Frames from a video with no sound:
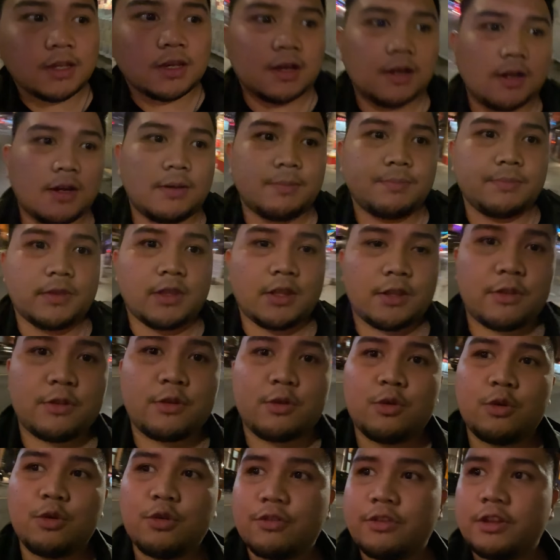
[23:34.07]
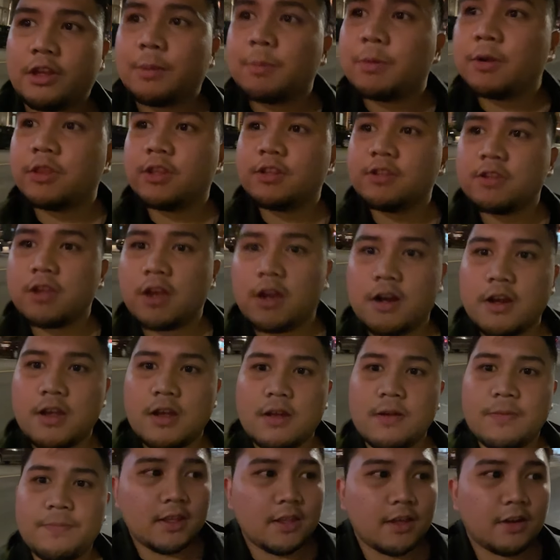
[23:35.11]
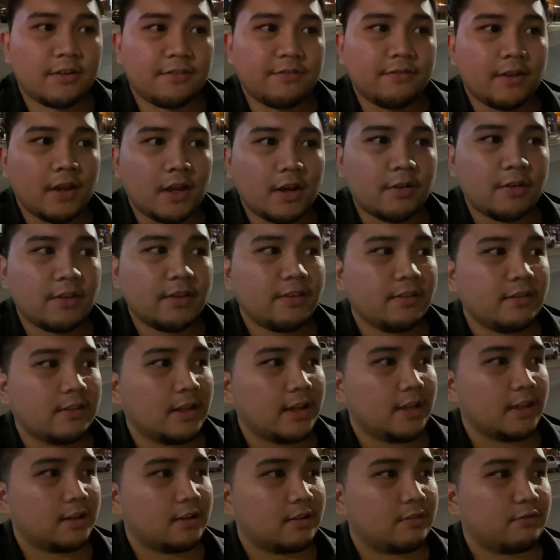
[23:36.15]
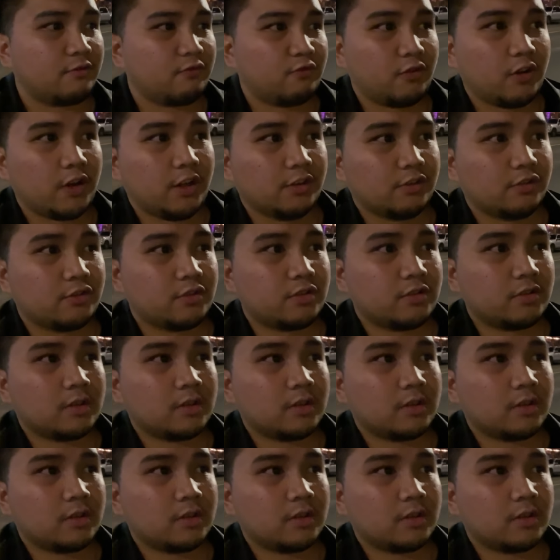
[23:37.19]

Um, the th cool thing about this area, they're very like French.